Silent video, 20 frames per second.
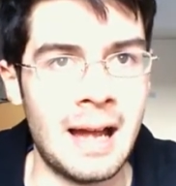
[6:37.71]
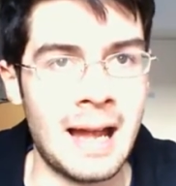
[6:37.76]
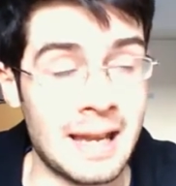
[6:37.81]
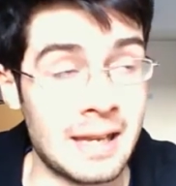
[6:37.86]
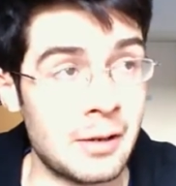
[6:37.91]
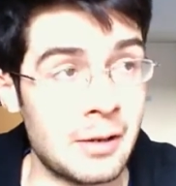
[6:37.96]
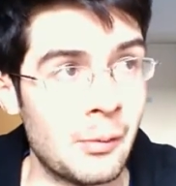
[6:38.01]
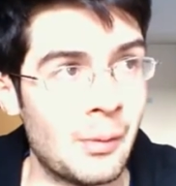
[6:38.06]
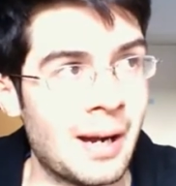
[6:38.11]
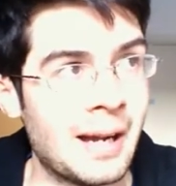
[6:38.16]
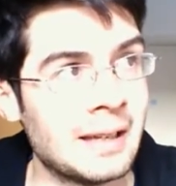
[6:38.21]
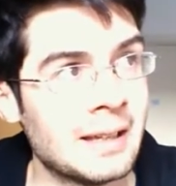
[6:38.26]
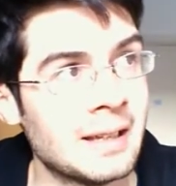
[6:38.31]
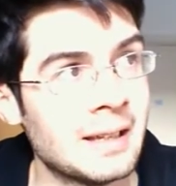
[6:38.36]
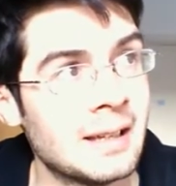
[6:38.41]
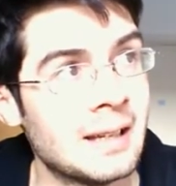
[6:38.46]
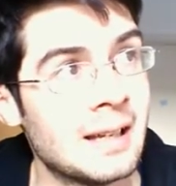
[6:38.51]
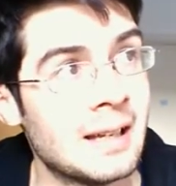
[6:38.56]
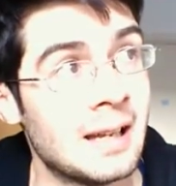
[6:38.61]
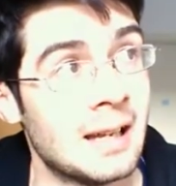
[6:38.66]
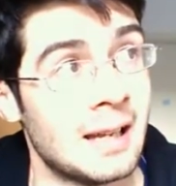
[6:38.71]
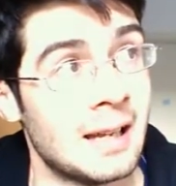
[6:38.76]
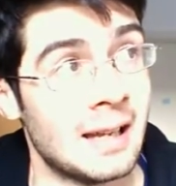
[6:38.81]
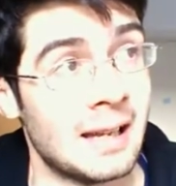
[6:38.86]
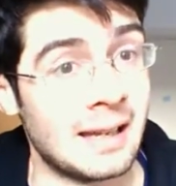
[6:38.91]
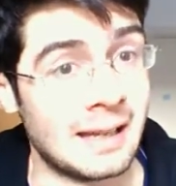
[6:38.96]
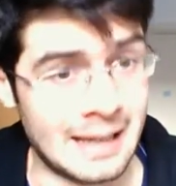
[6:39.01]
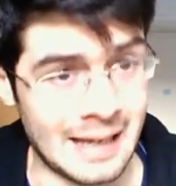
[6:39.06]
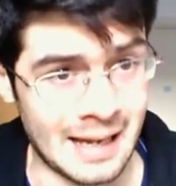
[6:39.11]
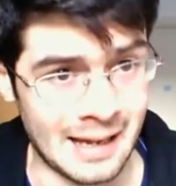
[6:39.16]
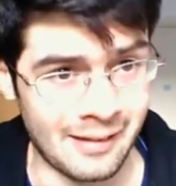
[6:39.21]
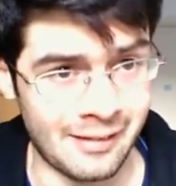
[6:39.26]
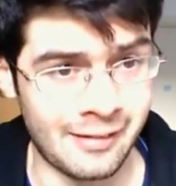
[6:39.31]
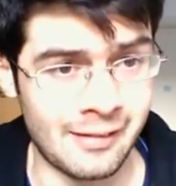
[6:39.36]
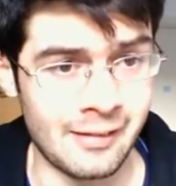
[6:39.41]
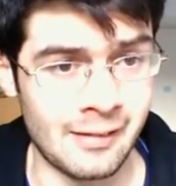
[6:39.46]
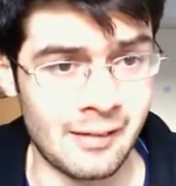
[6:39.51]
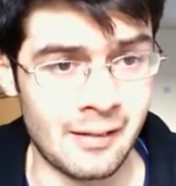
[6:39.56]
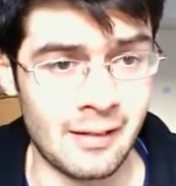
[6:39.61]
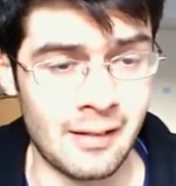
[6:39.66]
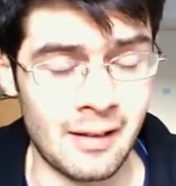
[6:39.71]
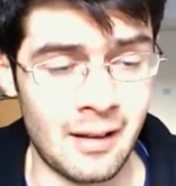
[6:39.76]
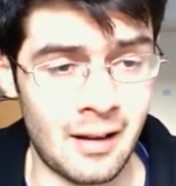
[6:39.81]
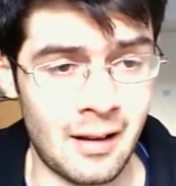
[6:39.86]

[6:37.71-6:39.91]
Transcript: Anyway, yes,